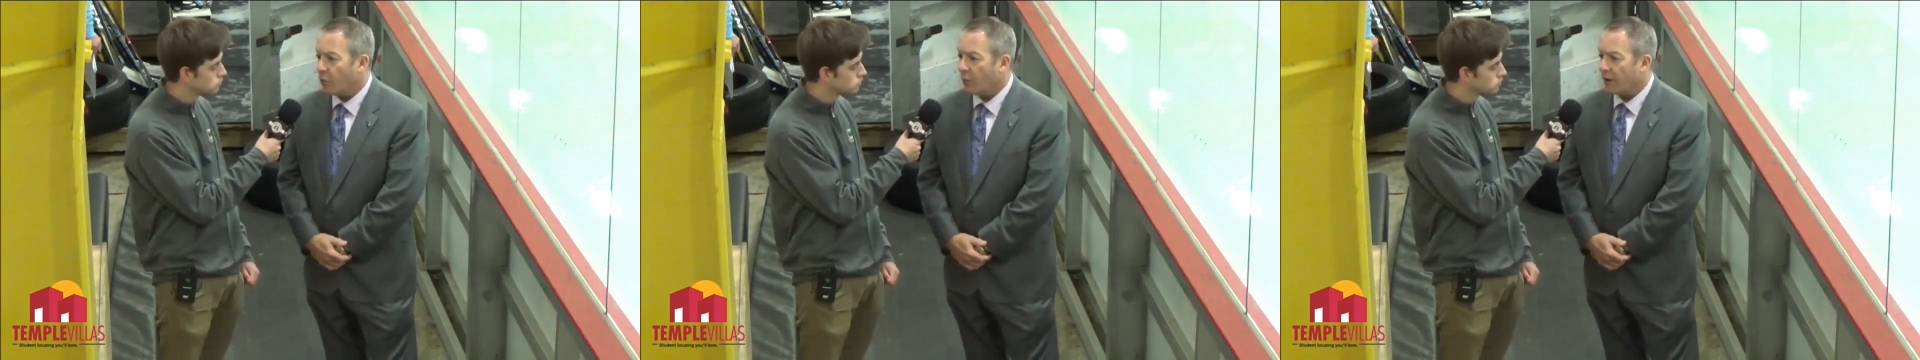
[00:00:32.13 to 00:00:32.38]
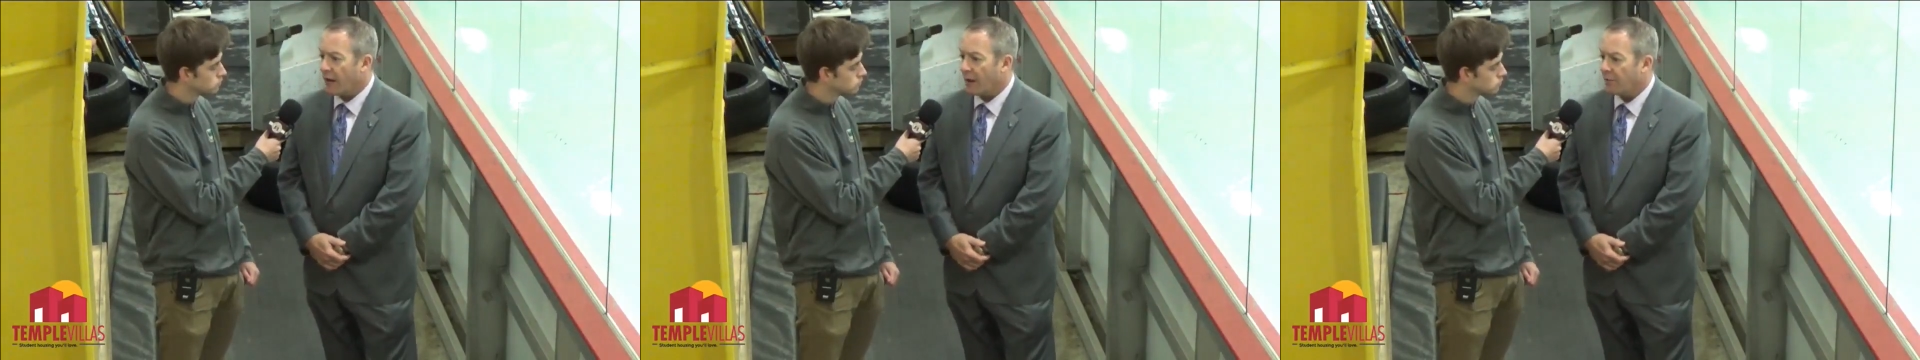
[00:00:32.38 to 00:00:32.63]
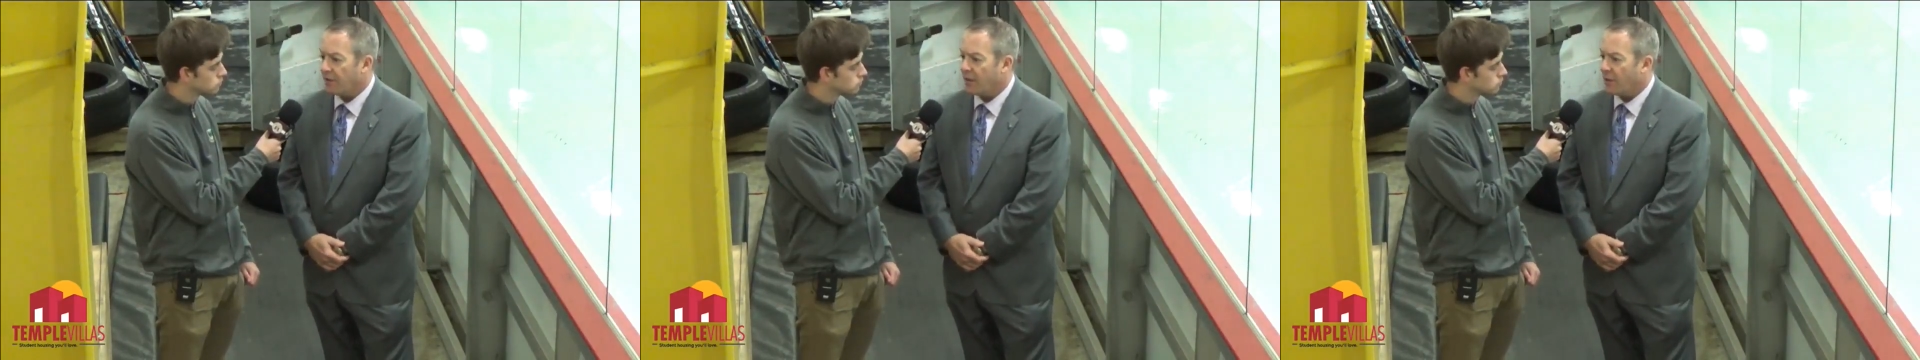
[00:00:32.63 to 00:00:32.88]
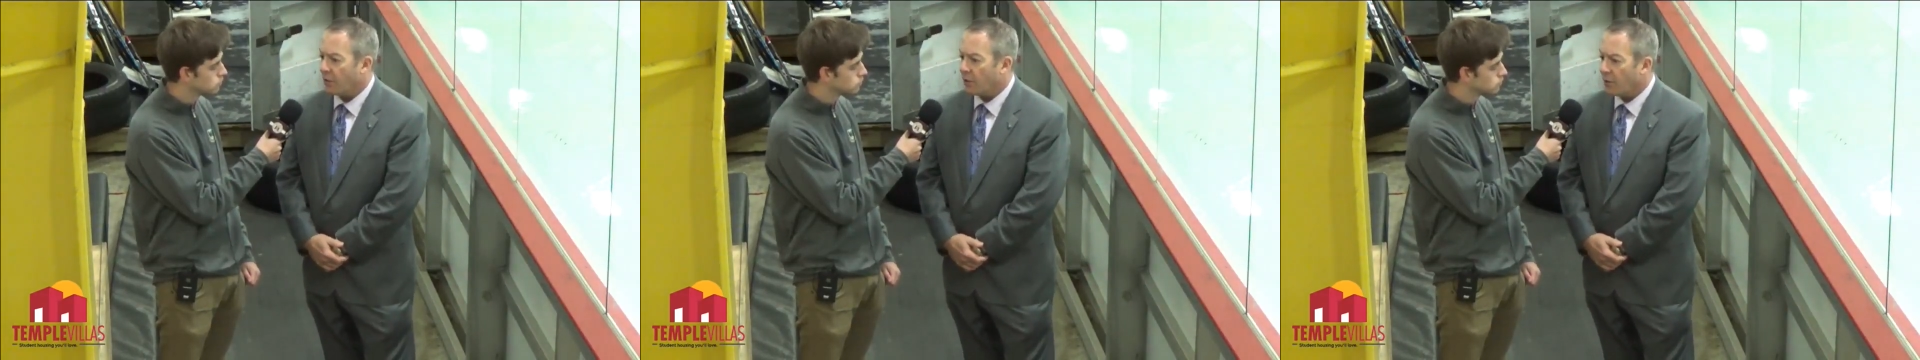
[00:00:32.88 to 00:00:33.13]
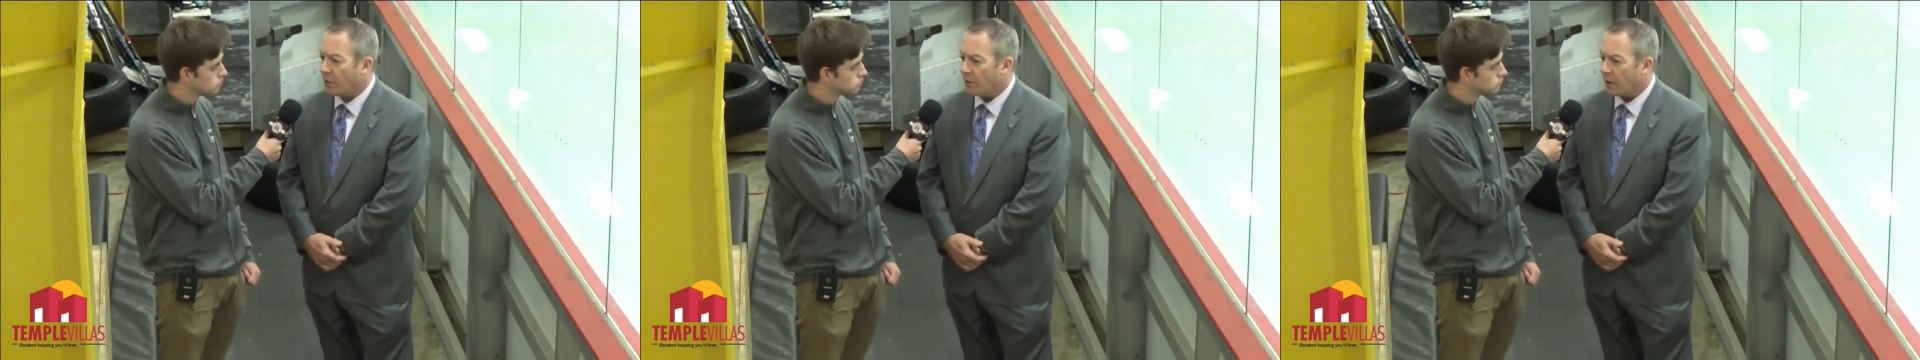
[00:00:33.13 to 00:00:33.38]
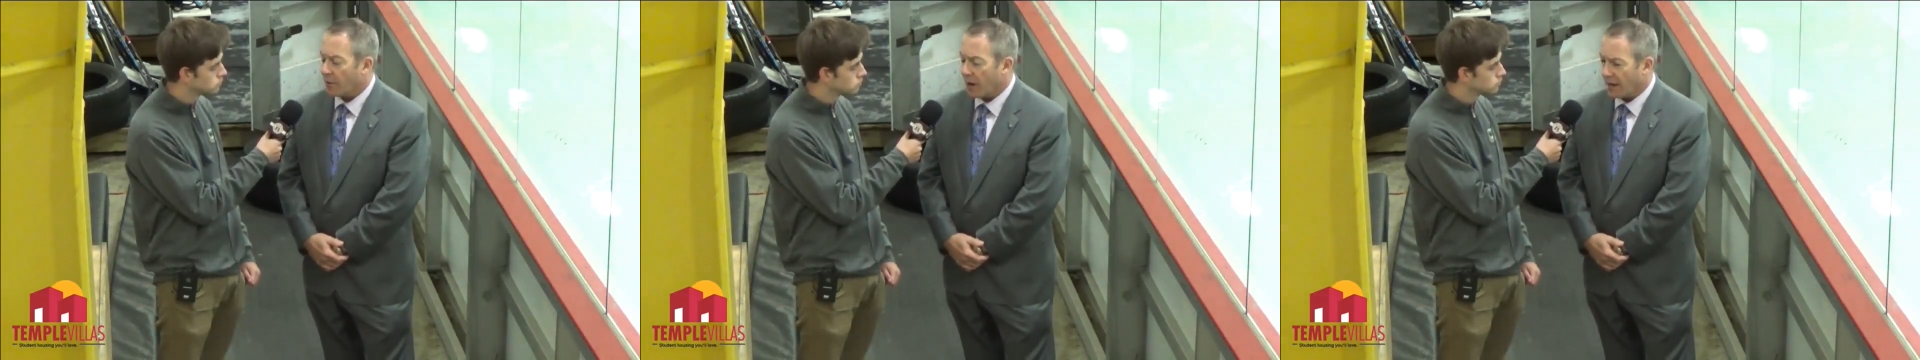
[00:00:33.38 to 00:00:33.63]
Speaker 1: a forward named Dieter,
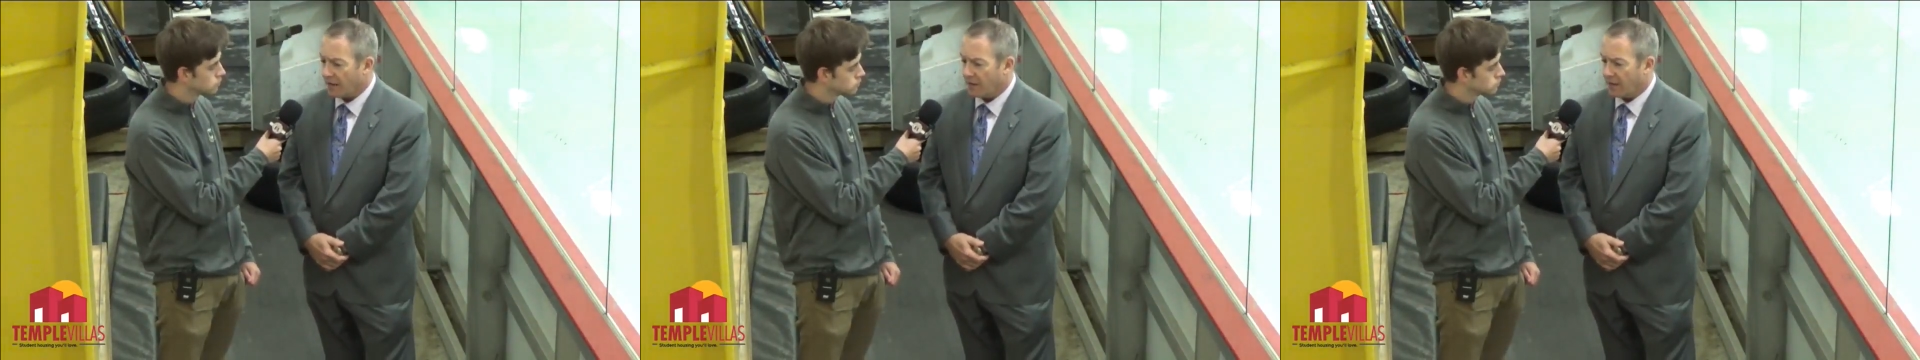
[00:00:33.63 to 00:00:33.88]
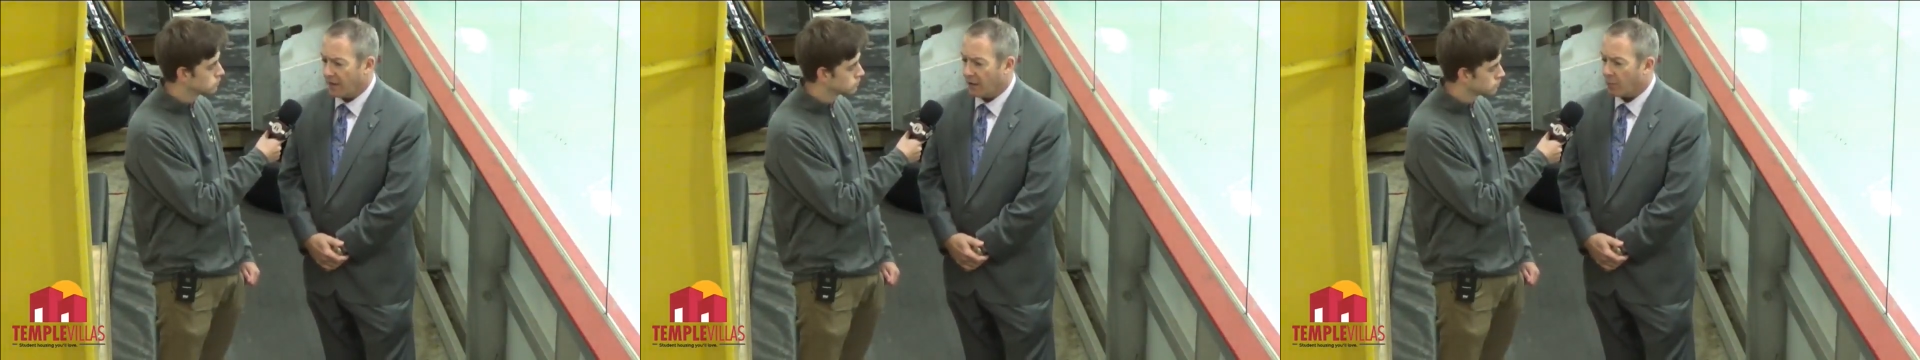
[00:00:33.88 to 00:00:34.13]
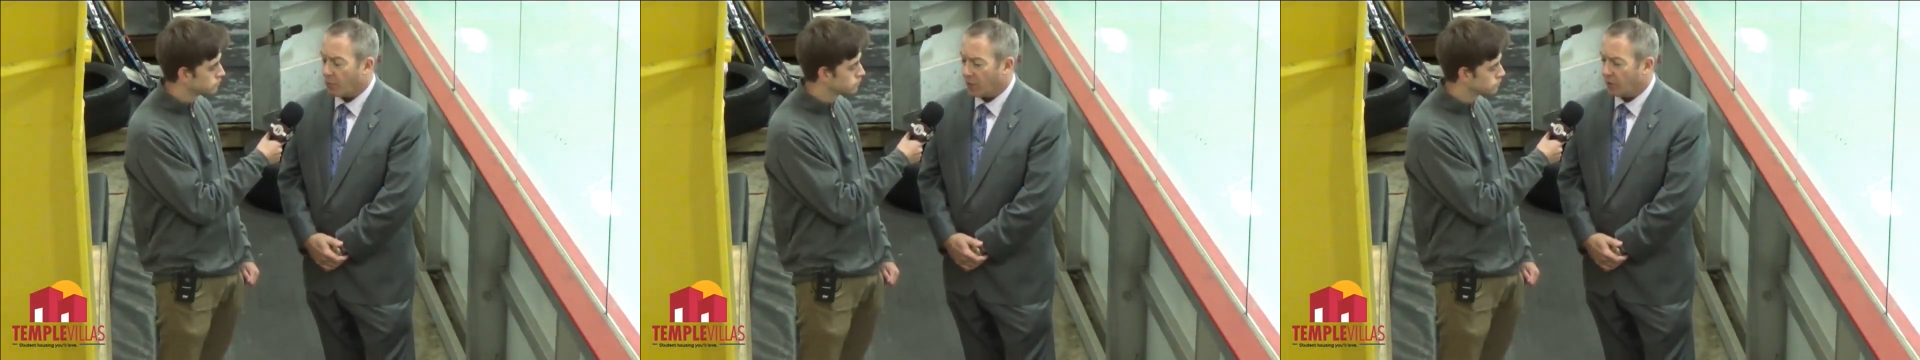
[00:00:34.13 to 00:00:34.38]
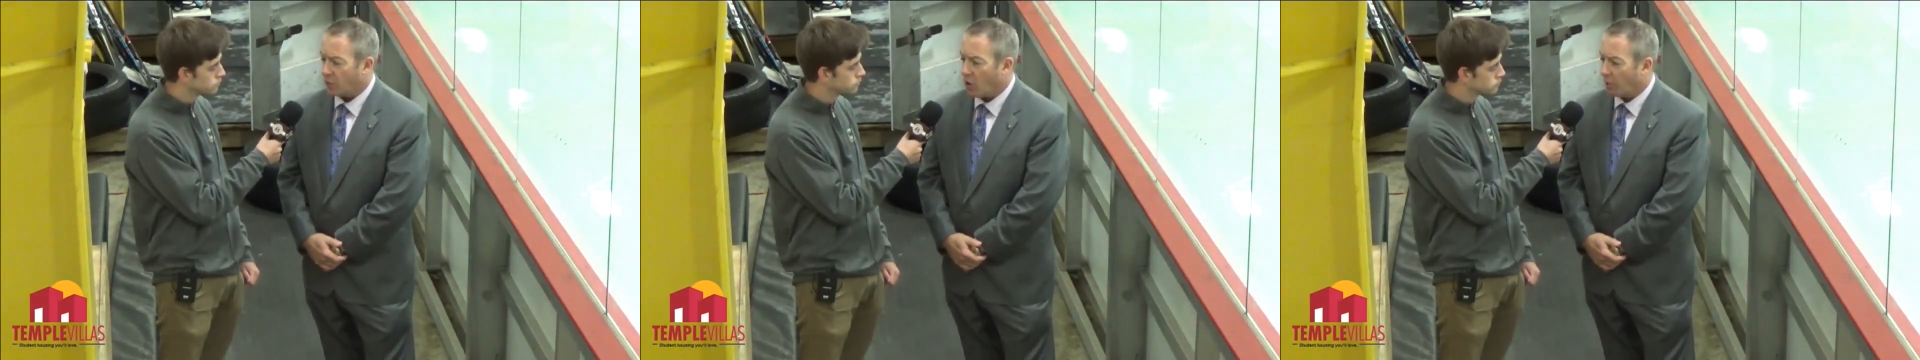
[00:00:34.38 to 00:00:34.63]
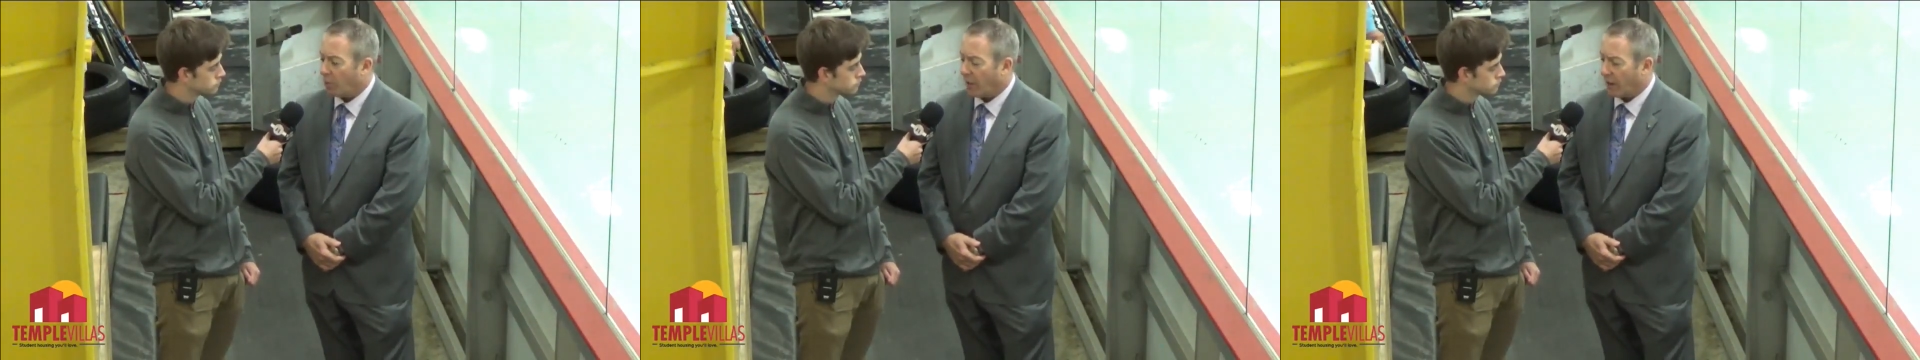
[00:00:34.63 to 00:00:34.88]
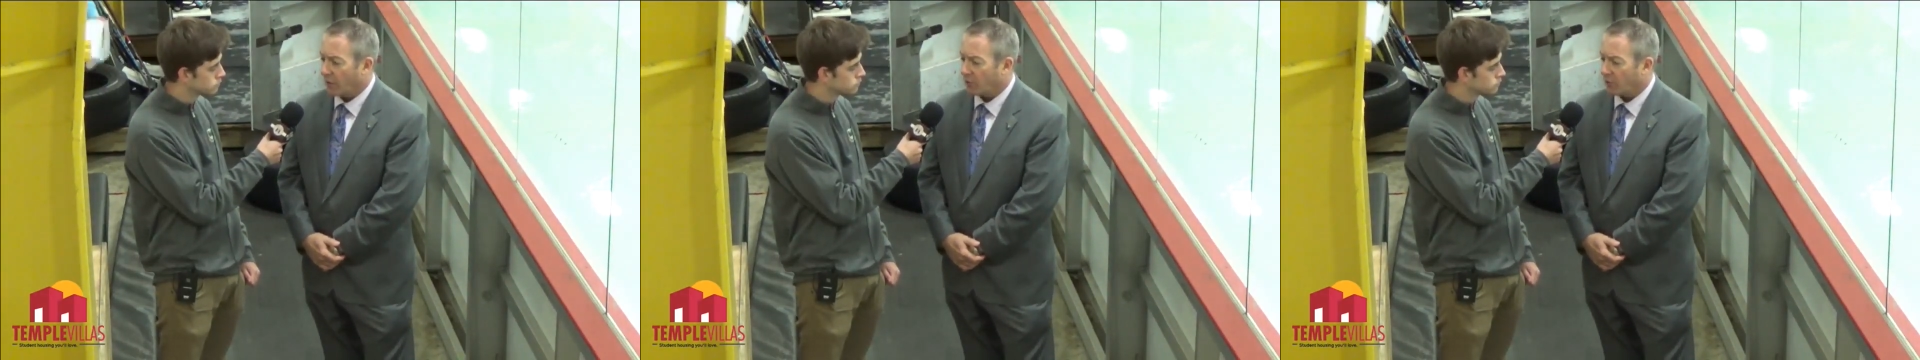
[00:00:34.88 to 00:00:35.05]
number 19, that are pretty strong